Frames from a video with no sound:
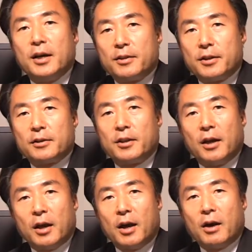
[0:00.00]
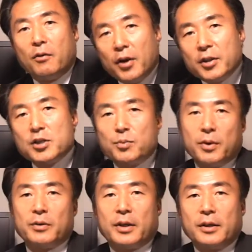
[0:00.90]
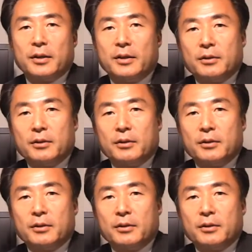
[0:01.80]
I think the awareness building,